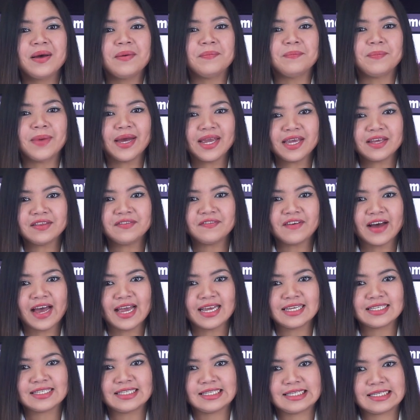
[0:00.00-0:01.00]
My
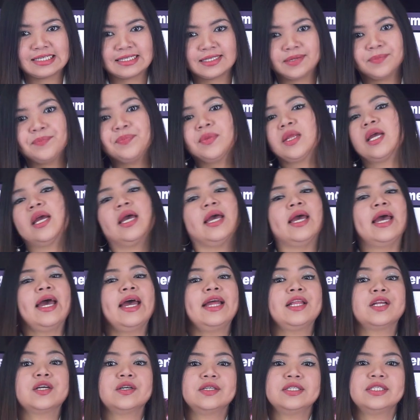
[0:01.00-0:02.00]
advice is,
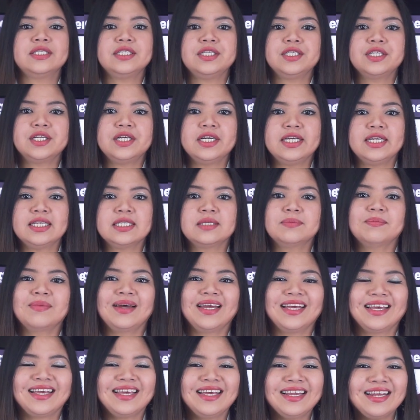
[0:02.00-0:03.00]
and consider this
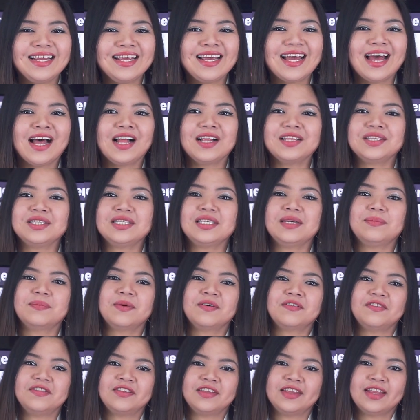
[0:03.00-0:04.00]
my kidney health tip
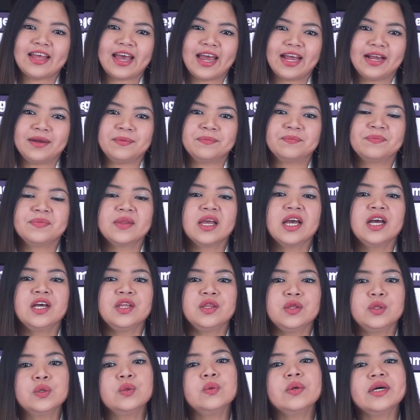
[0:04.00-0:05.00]
of the day,
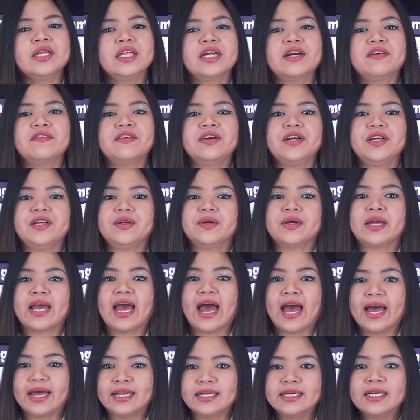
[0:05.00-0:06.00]
do whatever you
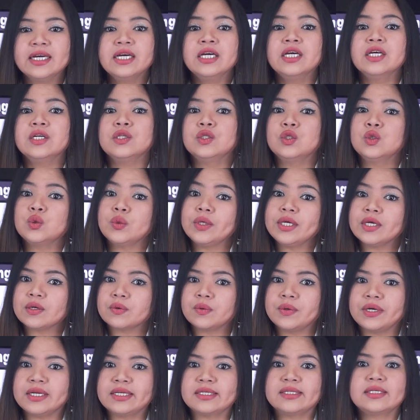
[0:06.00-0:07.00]
can to
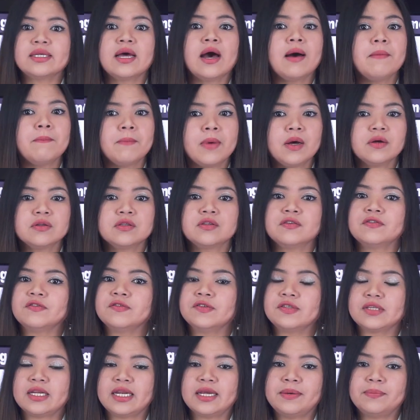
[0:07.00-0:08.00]
increase the amount of
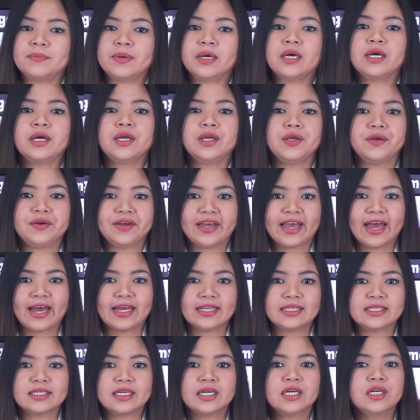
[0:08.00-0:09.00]
sleep you
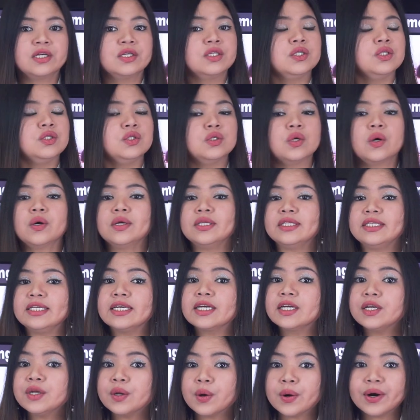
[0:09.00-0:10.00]
get. Don't
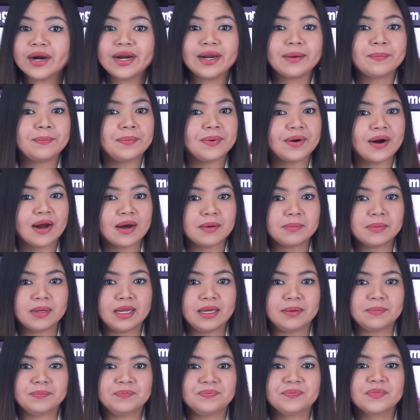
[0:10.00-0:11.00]
ignore the
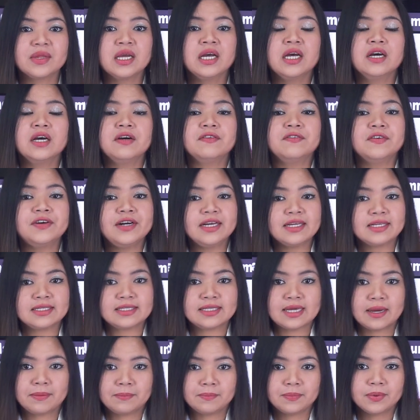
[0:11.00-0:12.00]
problem. For
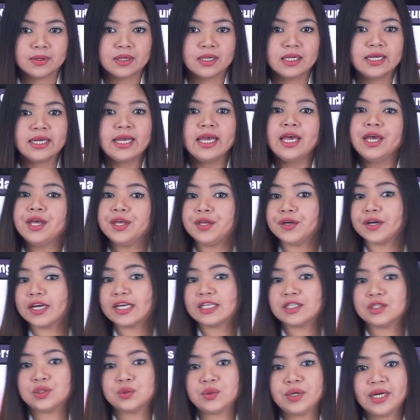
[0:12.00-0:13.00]
example, you
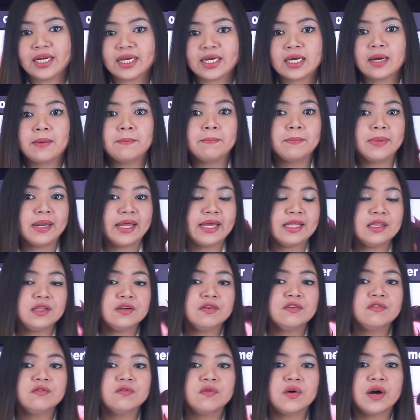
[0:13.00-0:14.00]
can drink plenty
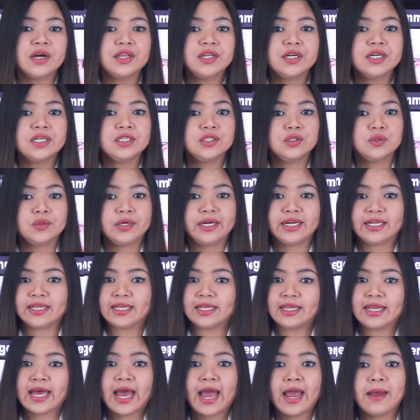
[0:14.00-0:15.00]
of water during
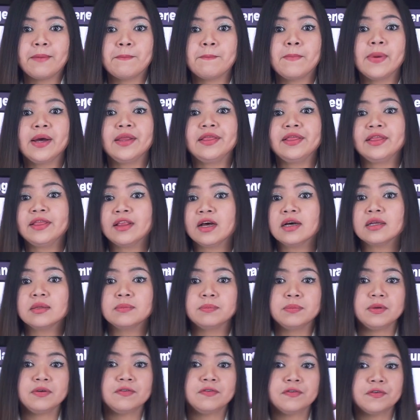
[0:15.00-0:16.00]
the day, but
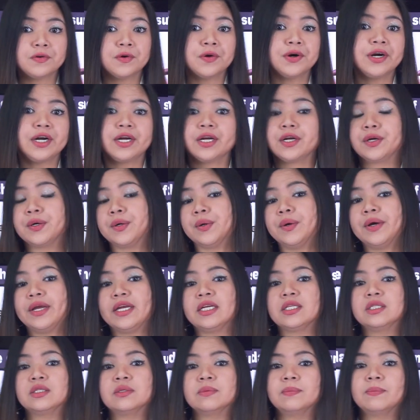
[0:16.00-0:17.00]
not before
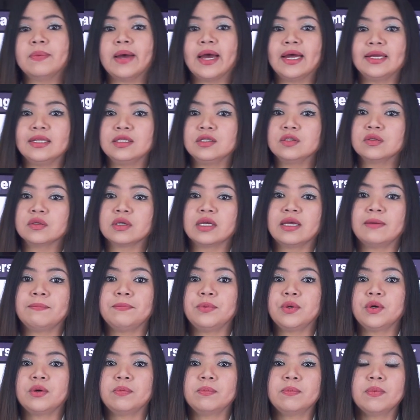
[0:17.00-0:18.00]
going to bed to
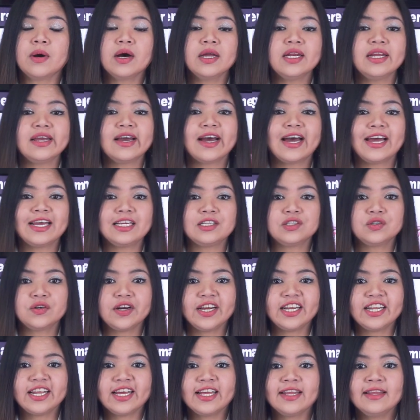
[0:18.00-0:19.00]
keep your body
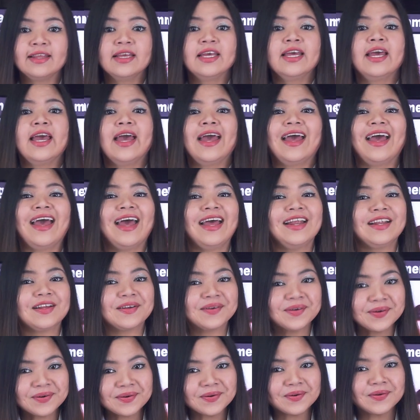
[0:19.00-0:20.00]
hydrated
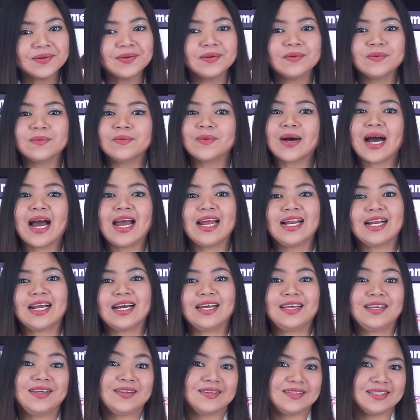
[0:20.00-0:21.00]
and cool while
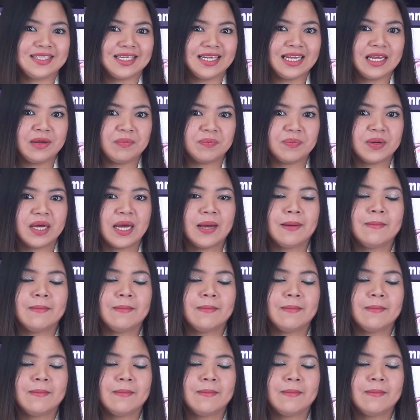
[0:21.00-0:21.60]
you sleep.